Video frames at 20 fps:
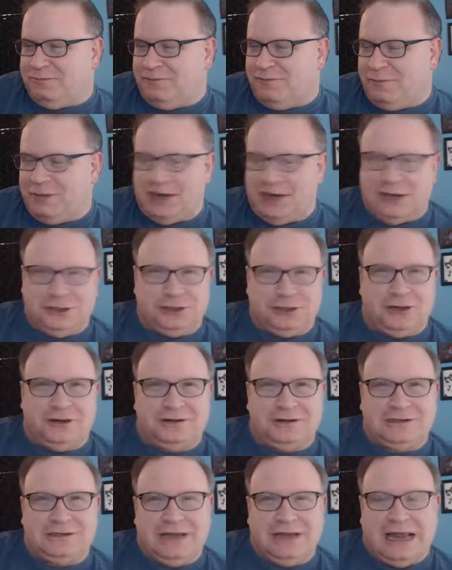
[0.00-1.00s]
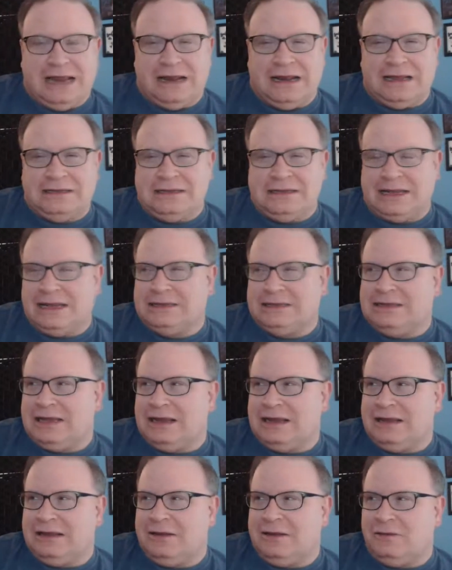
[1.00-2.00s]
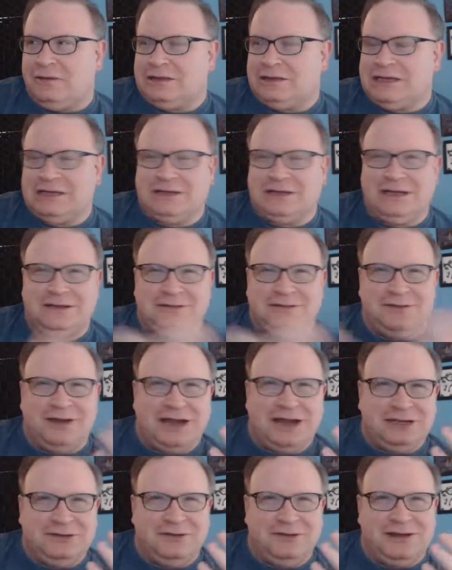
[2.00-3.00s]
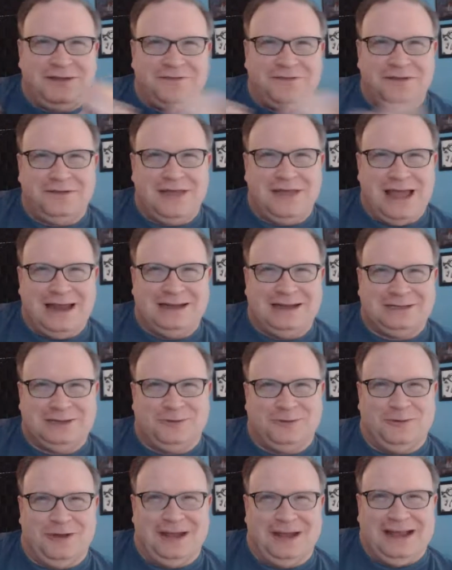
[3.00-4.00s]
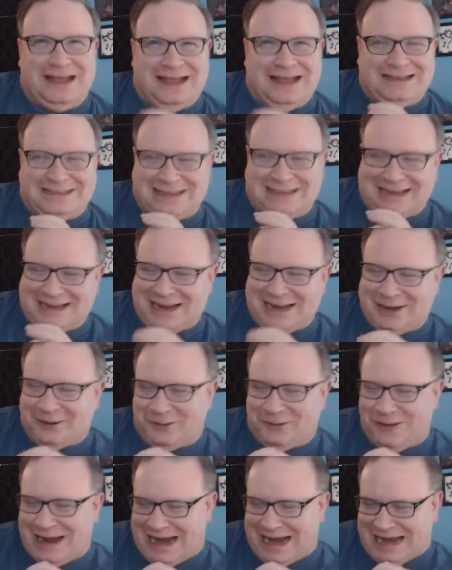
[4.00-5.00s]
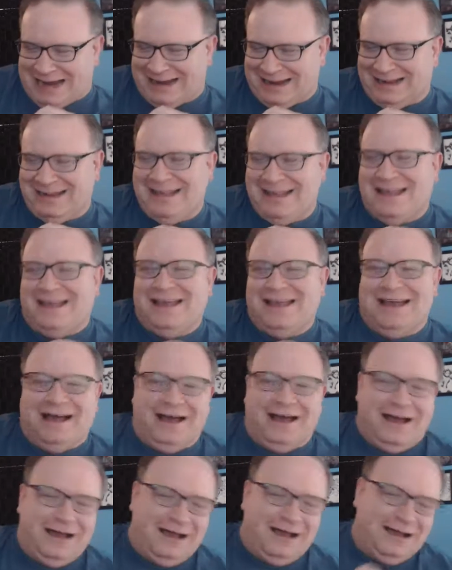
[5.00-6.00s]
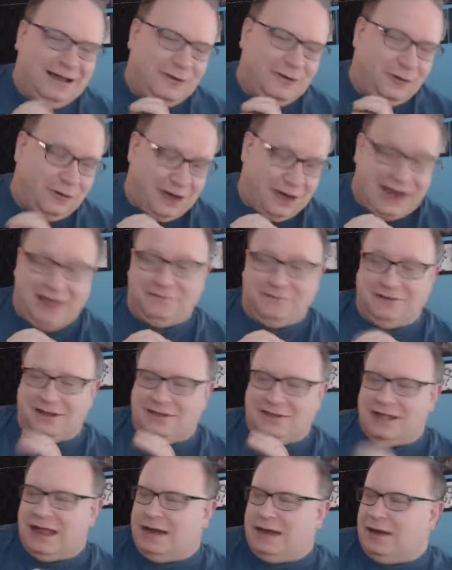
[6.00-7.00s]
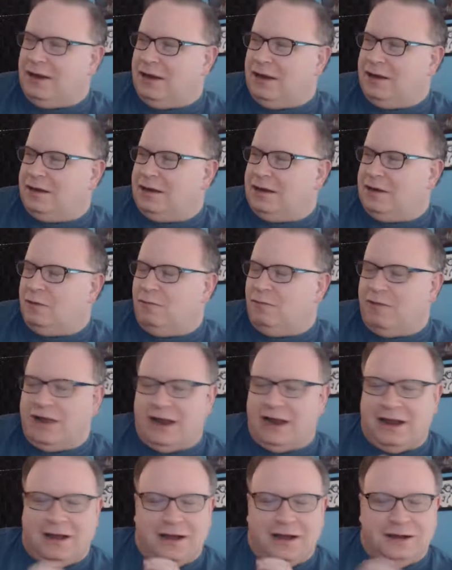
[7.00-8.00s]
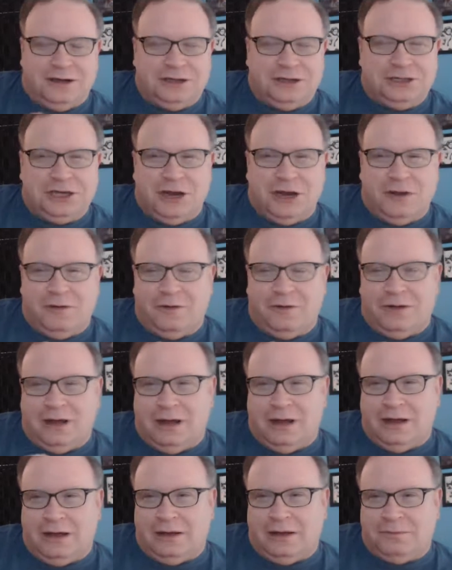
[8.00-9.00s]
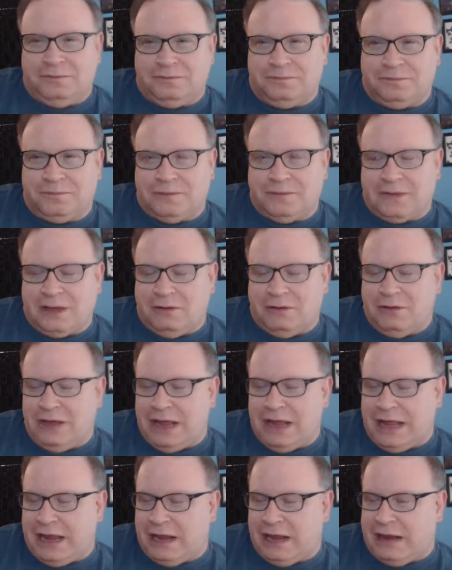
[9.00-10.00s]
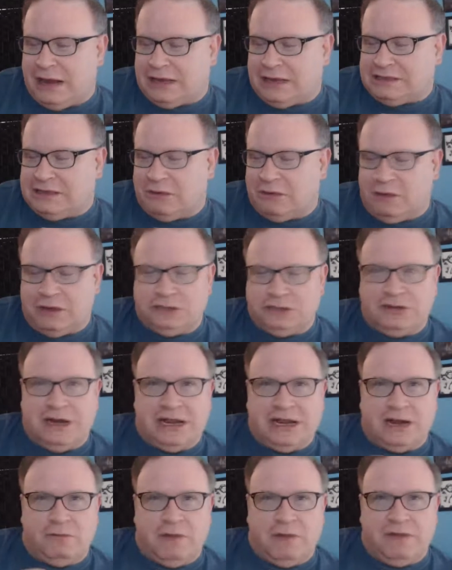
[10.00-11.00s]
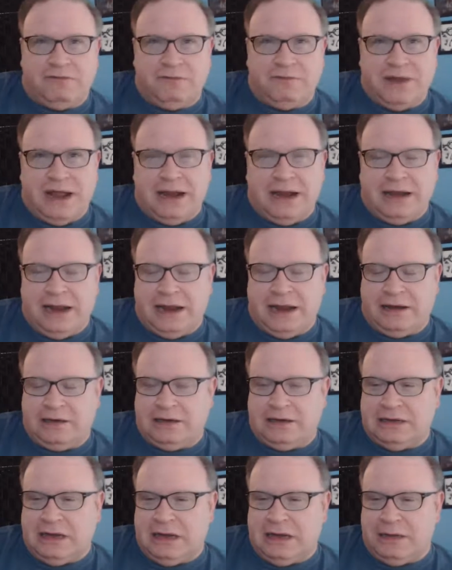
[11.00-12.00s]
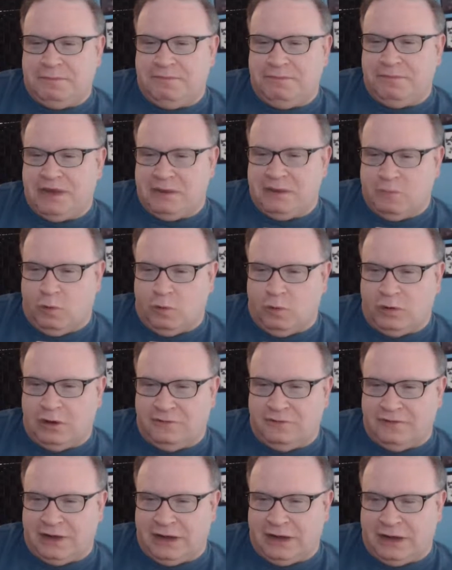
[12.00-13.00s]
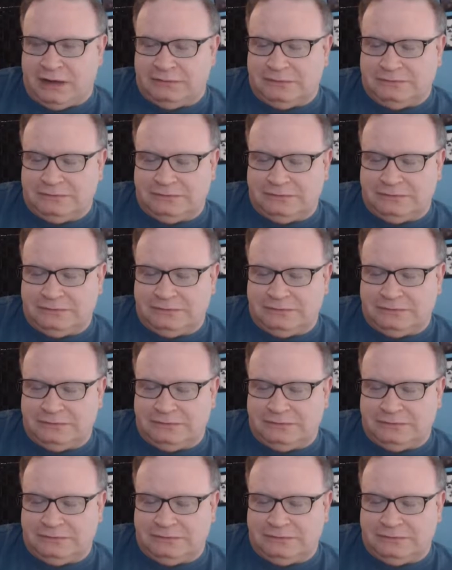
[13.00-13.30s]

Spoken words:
being jerks, and because I guess I do enough of that as in a way, or have done that in a way on the show, and like I said, I want to try and get away from that and be more of a